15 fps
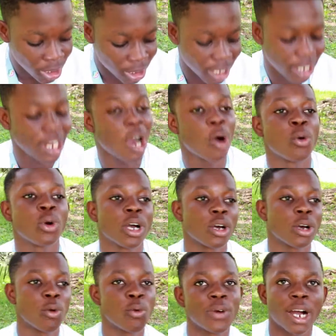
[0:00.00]
Then I'll
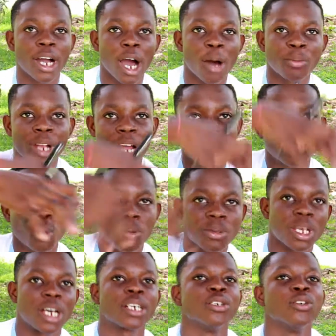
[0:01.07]
overcome that
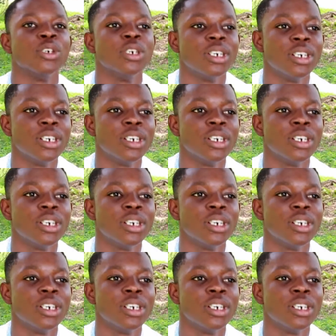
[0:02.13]
obstacle.